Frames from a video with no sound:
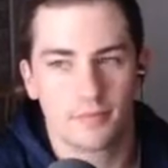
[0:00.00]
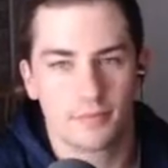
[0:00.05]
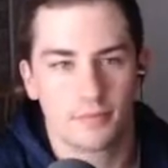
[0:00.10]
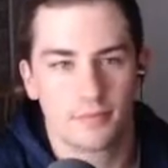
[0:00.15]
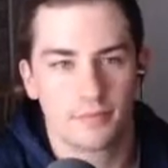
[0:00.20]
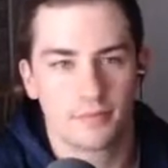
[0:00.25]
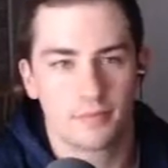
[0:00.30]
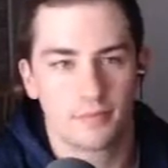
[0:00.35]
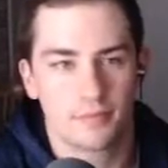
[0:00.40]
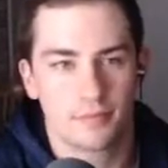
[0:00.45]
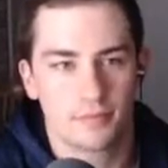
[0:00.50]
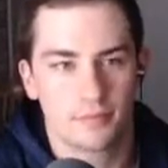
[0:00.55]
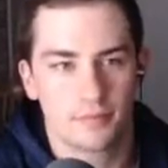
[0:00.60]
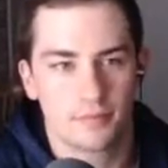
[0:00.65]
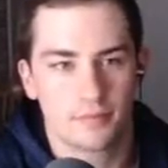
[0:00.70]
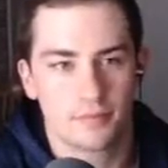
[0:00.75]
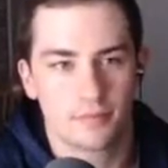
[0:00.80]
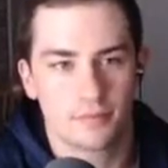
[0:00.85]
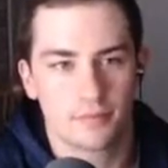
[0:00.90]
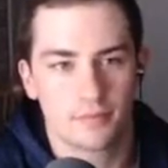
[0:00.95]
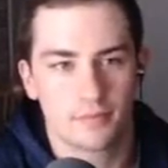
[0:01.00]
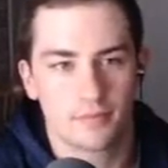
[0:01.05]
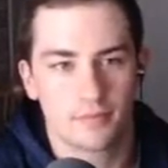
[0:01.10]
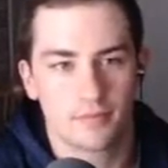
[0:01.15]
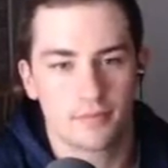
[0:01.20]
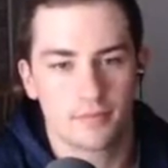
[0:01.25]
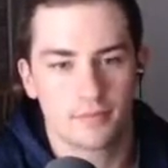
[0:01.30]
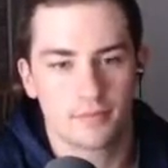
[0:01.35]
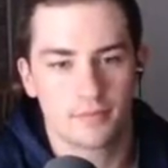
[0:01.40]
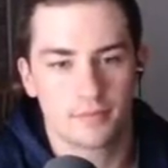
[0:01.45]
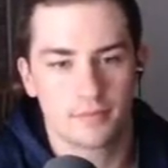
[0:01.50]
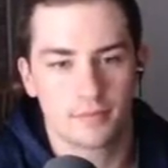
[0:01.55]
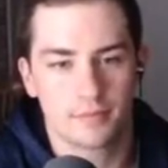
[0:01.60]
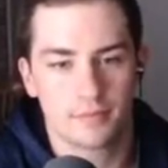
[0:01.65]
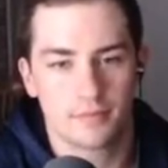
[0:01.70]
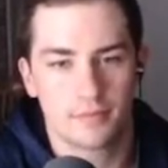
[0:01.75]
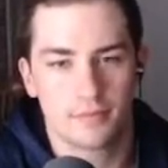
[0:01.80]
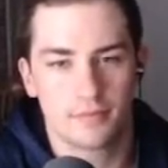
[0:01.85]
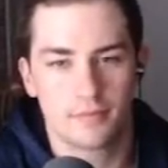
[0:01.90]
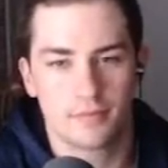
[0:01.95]

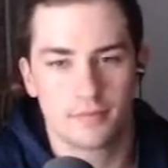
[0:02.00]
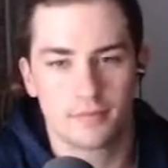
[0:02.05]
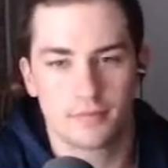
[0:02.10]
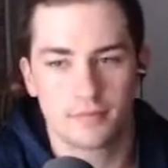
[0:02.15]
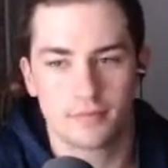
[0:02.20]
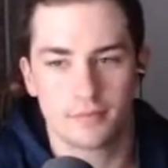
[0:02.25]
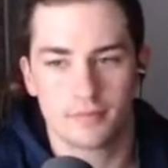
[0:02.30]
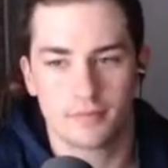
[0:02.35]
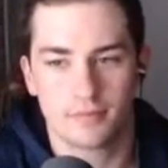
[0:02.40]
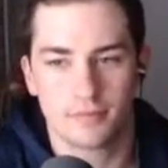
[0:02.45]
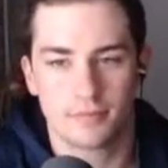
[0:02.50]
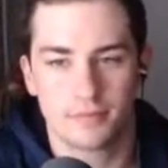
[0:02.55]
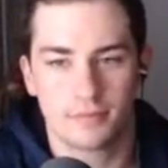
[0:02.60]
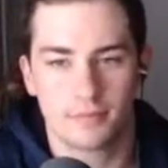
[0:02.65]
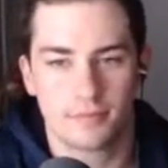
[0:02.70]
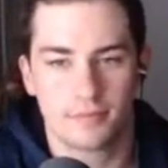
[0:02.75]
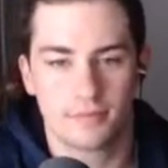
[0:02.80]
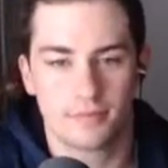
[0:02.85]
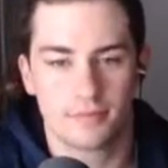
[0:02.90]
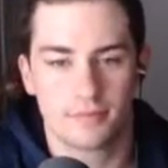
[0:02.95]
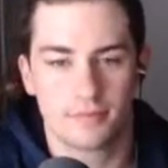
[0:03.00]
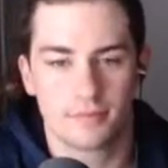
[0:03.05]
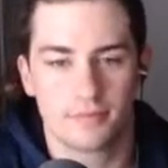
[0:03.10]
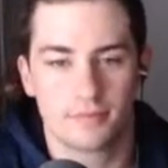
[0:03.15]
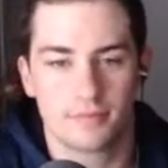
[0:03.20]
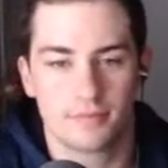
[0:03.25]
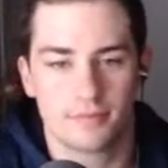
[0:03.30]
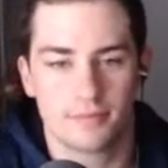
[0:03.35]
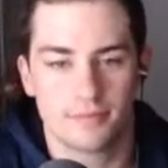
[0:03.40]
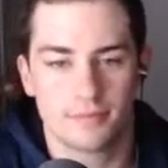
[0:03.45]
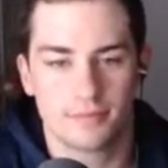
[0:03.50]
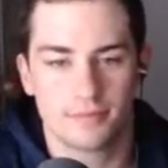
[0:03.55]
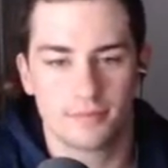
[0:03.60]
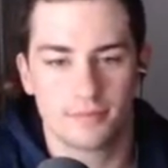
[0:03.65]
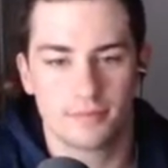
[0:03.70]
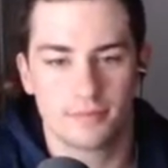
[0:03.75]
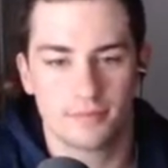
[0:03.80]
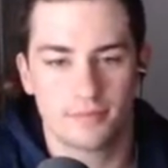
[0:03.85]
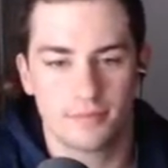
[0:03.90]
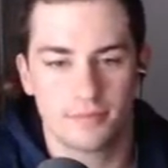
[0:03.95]

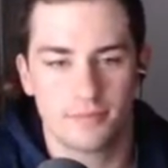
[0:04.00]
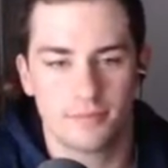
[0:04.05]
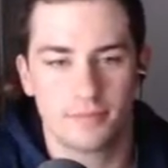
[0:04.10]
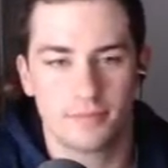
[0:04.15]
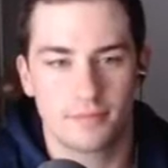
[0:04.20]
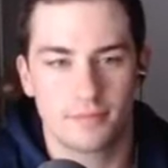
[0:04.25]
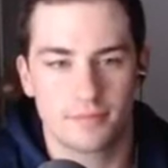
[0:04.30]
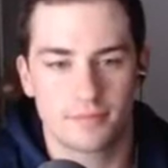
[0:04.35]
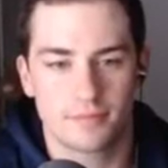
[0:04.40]
This person isn't speaking.